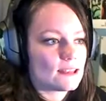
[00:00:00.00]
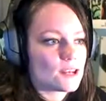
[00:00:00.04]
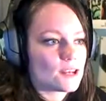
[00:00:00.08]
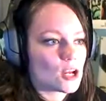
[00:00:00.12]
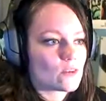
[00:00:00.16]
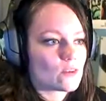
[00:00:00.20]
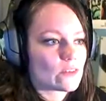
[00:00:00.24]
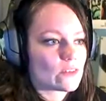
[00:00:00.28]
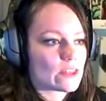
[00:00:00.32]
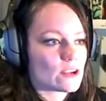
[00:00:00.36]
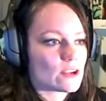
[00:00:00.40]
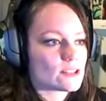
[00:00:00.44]
lady
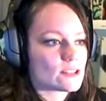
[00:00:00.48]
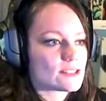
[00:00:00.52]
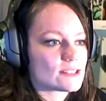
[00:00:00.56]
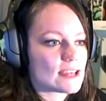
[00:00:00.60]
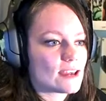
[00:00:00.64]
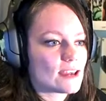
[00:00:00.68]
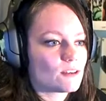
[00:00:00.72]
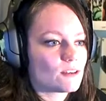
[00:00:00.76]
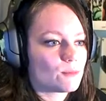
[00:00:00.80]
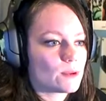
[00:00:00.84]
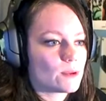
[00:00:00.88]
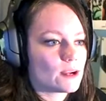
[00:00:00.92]
over there is
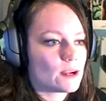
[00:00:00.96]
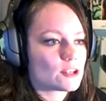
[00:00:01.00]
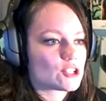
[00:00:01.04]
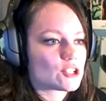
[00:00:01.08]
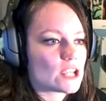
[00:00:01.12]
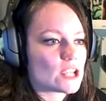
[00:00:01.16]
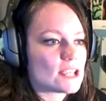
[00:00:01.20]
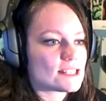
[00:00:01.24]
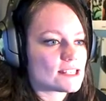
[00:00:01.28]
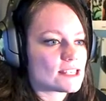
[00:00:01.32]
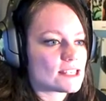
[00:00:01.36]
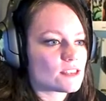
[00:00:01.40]
dead. We are
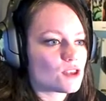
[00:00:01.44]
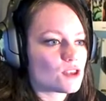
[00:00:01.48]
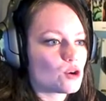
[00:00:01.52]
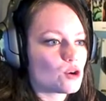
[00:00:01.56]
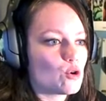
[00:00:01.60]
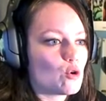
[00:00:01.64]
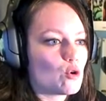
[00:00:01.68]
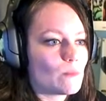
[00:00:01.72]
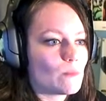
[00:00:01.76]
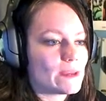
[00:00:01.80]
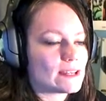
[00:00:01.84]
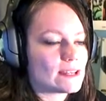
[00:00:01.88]
chasing the
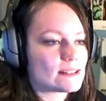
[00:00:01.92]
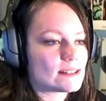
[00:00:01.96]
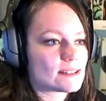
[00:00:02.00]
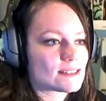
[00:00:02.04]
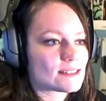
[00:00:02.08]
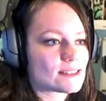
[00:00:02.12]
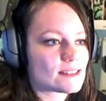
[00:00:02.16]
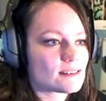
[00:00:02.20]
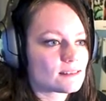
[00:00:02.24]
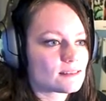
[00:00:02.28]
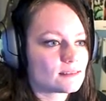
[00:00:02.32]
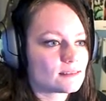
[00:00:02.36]

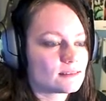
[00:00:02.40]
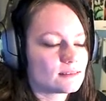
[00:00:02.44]
humans.